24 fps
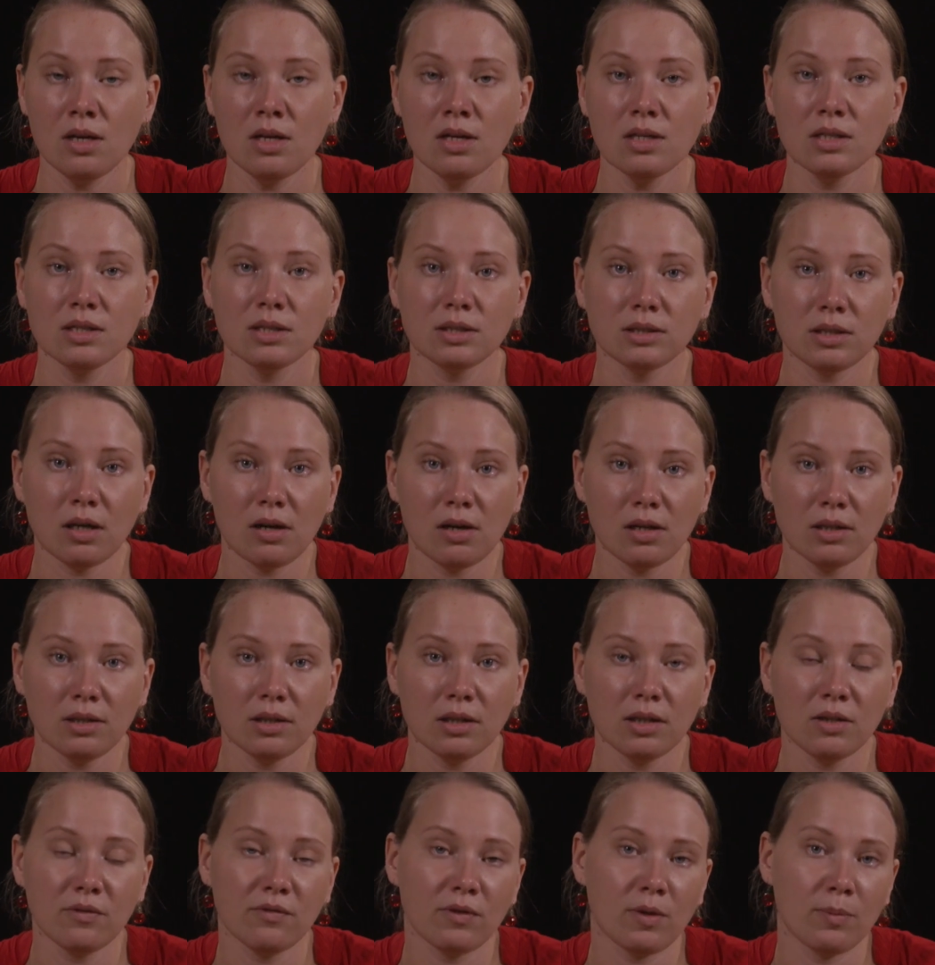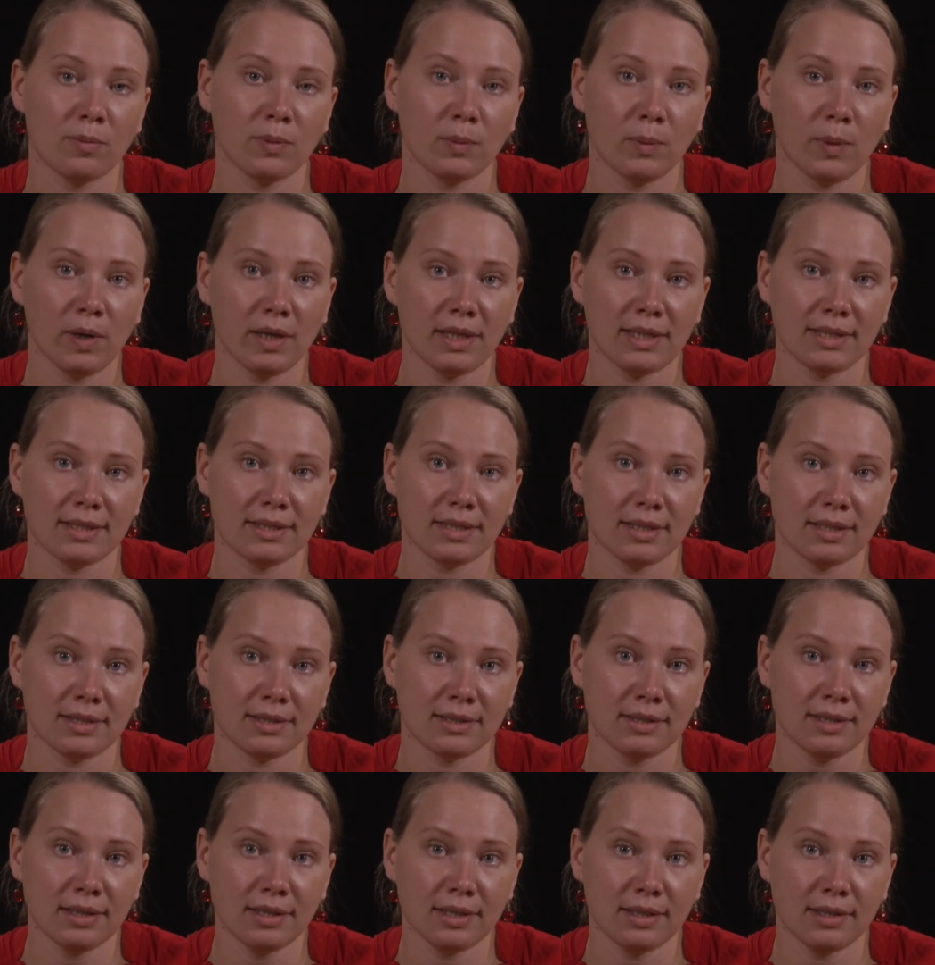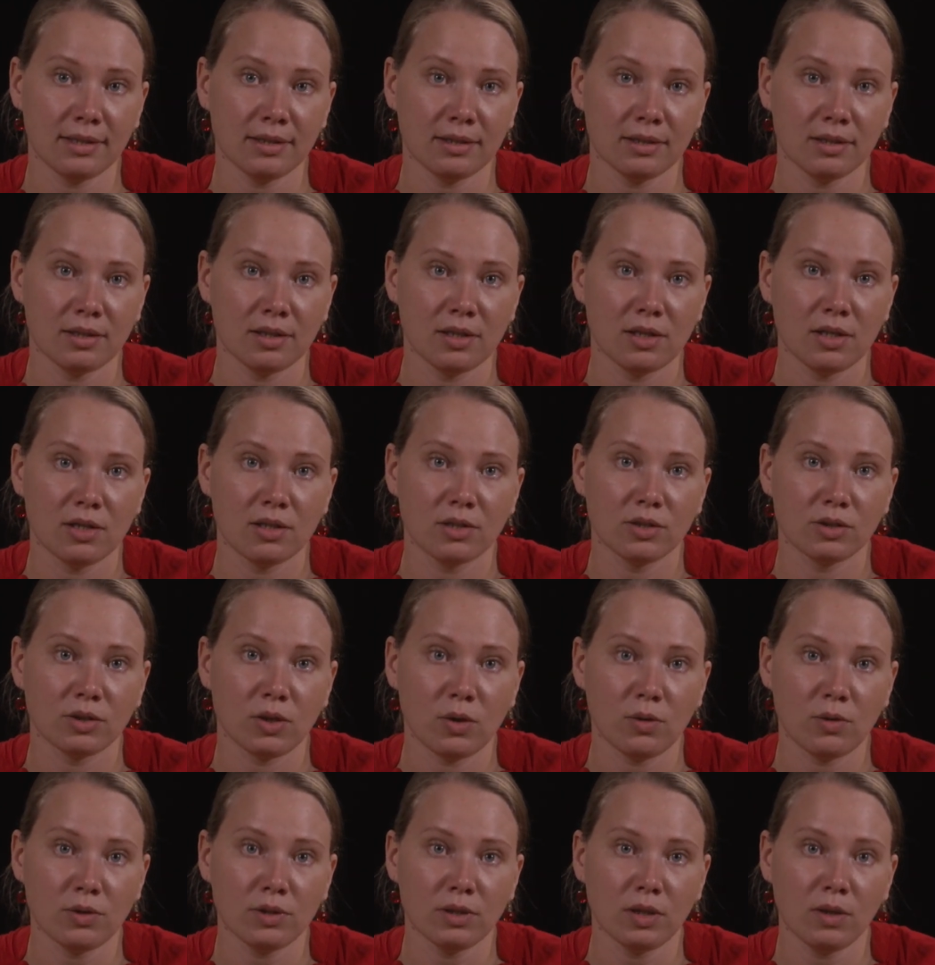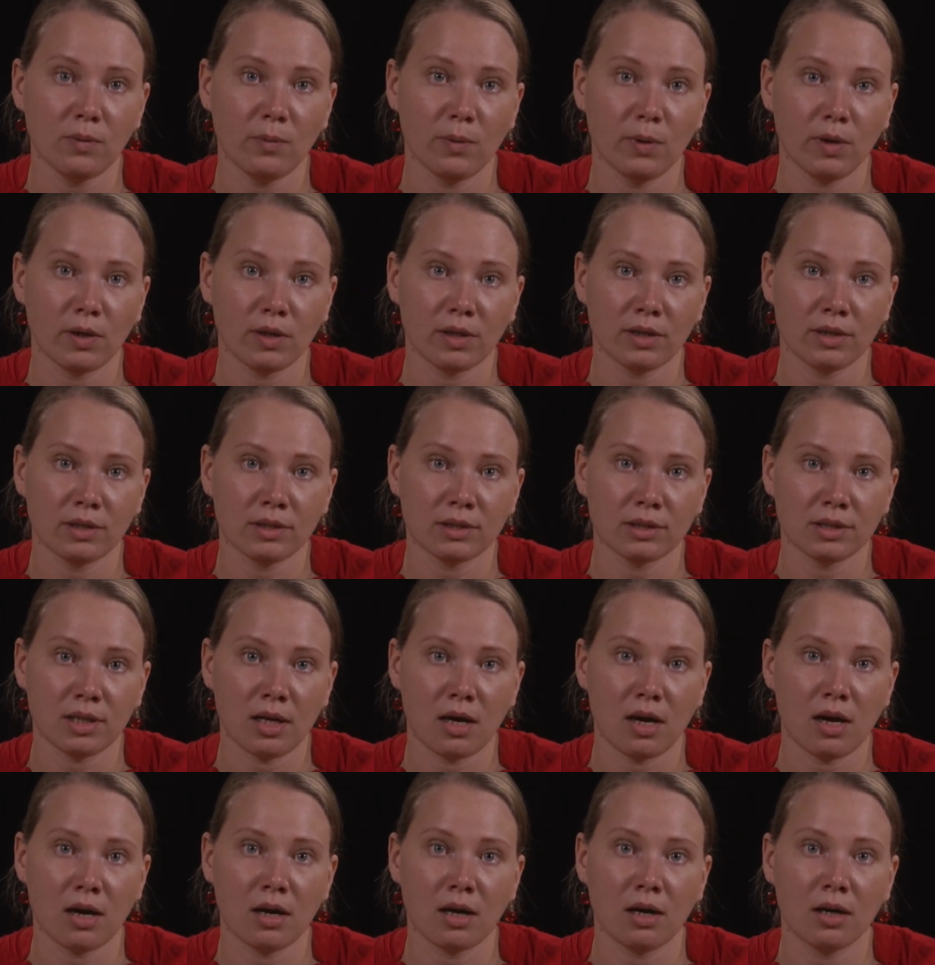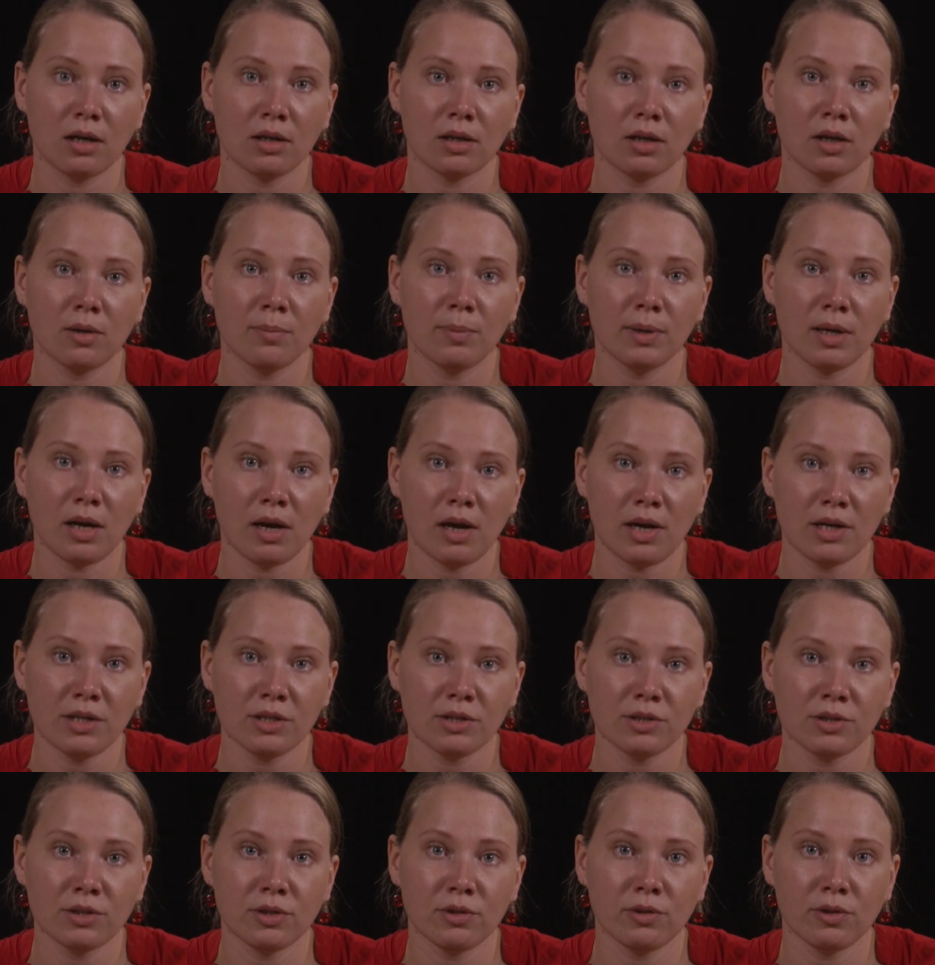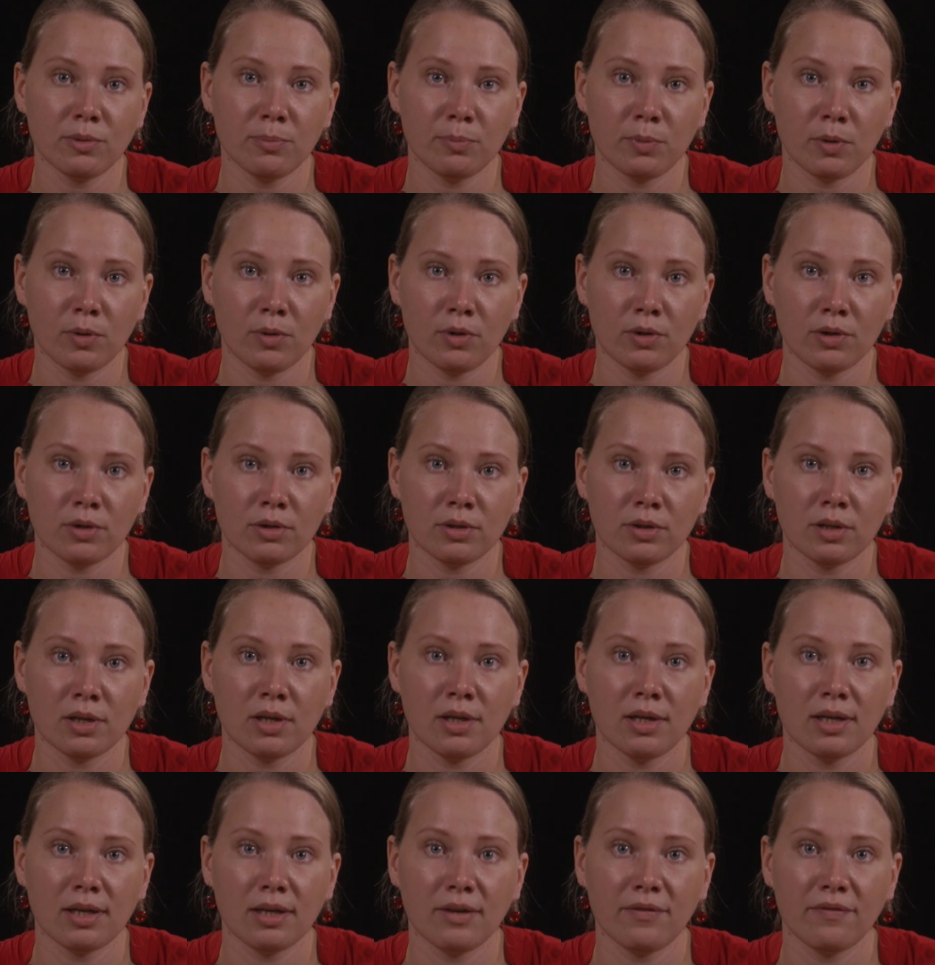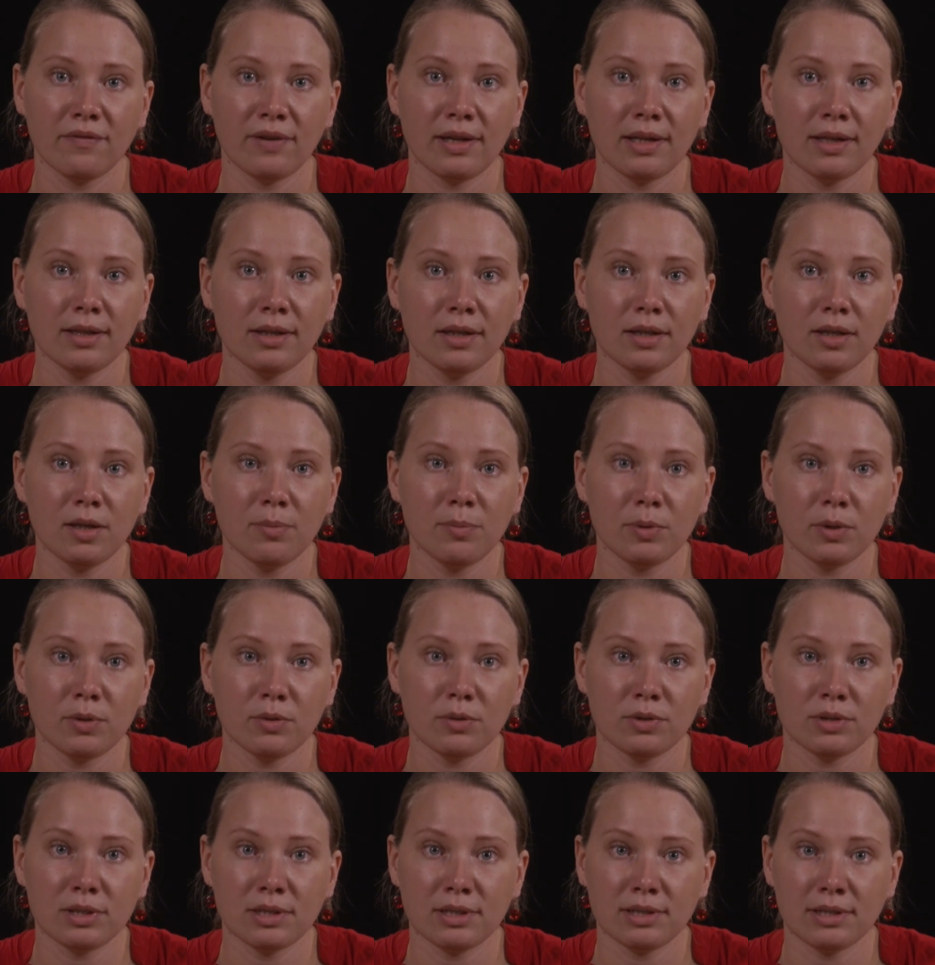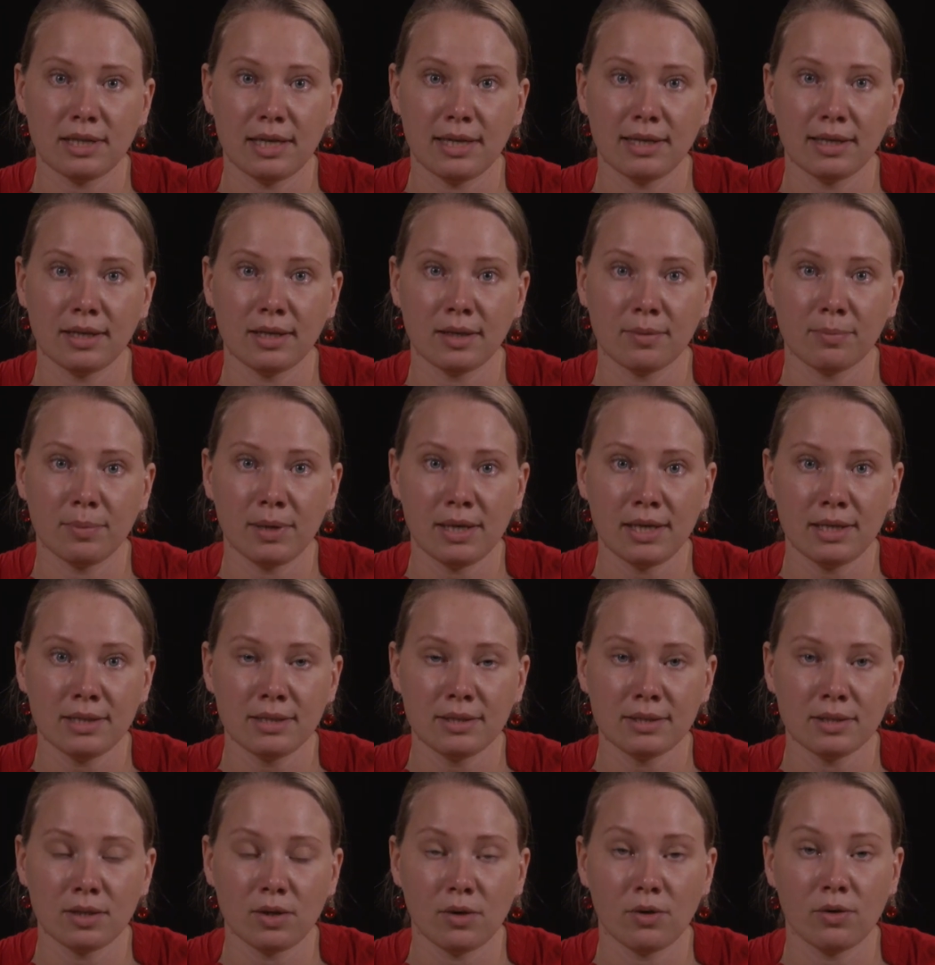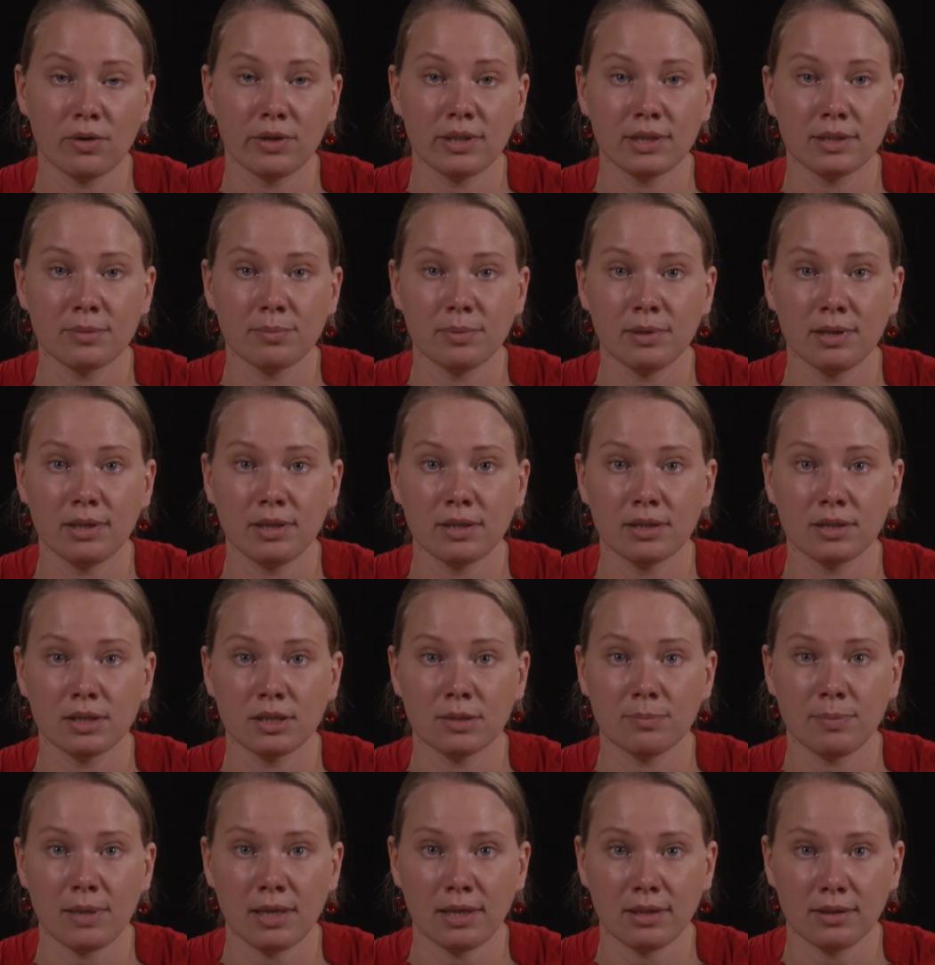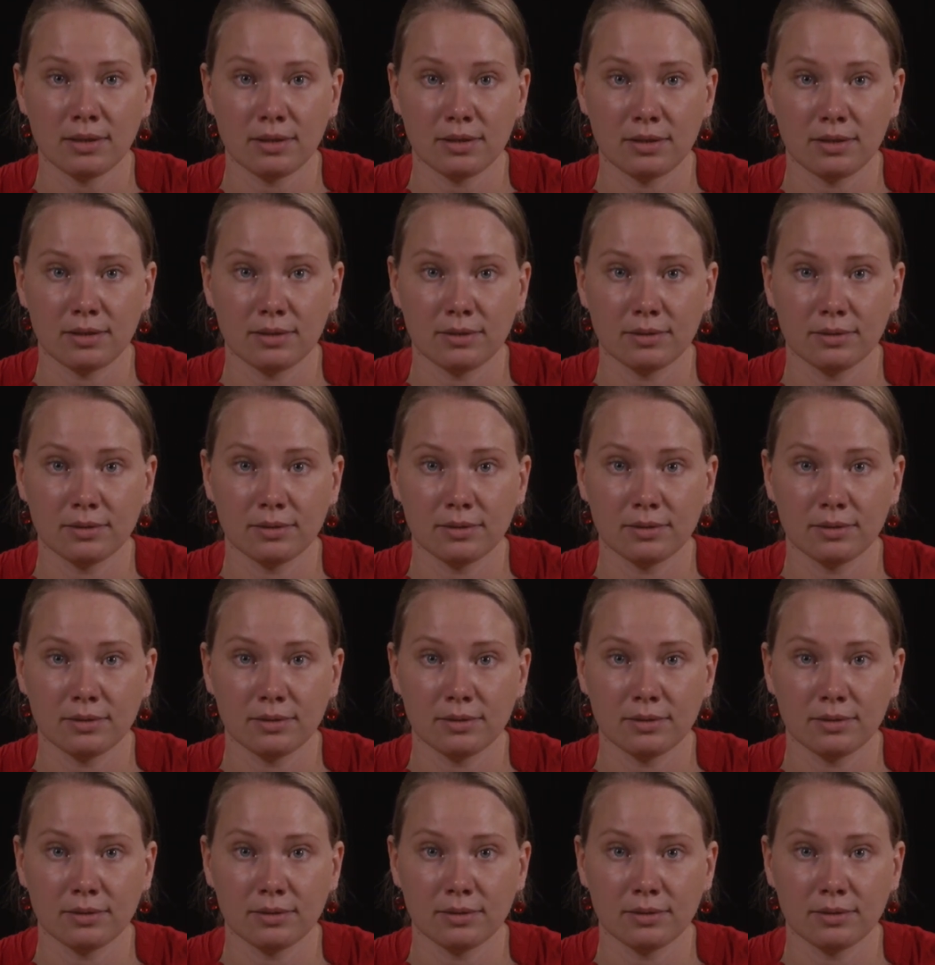Starting from 2016, social workers are obliged to report if elder abuse is taking place or is being suspected.